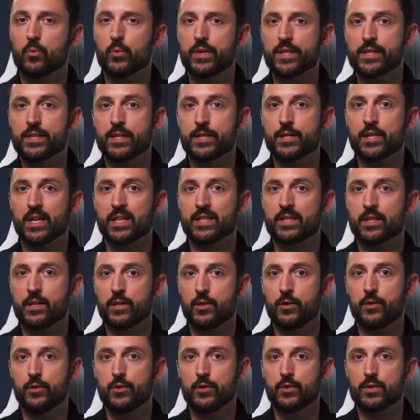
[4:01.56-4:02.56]
We suggest
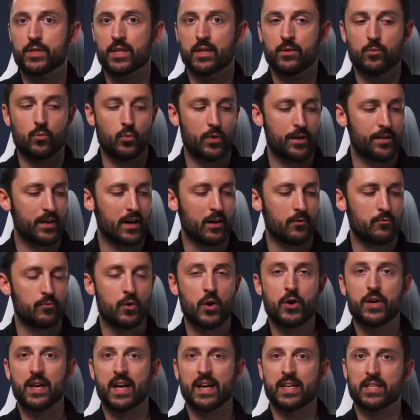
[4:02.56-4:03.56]
that you use it with a
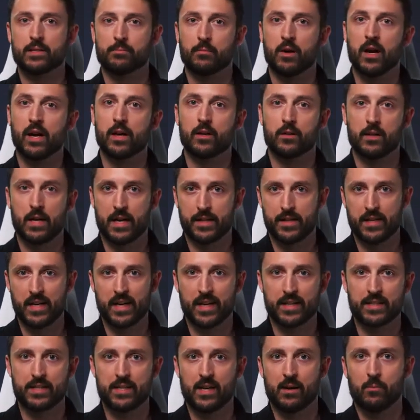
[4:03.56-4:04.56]
RØDE mic like
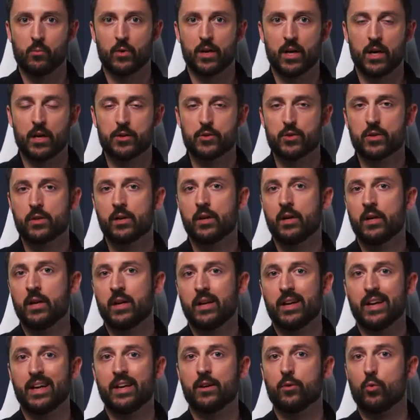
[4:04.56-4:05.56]
the XDM 100
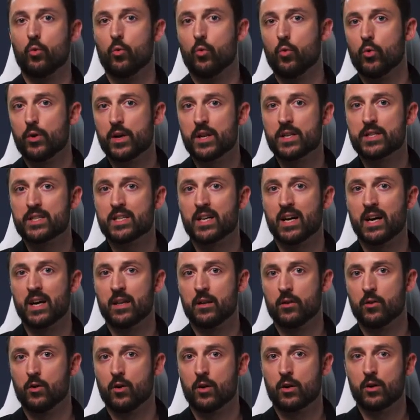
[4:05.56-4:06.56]
in order
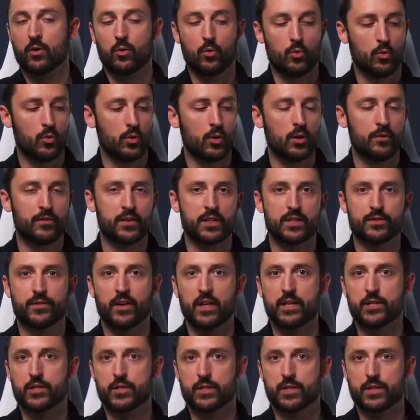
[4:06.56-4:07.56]
to unlock all of its
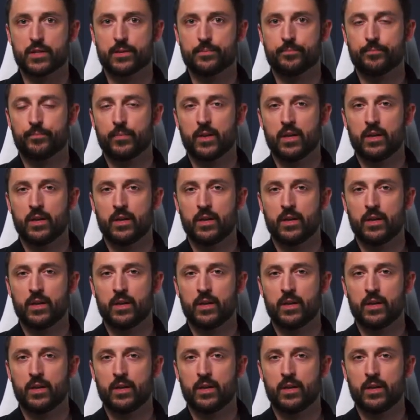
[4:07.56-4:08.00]
features.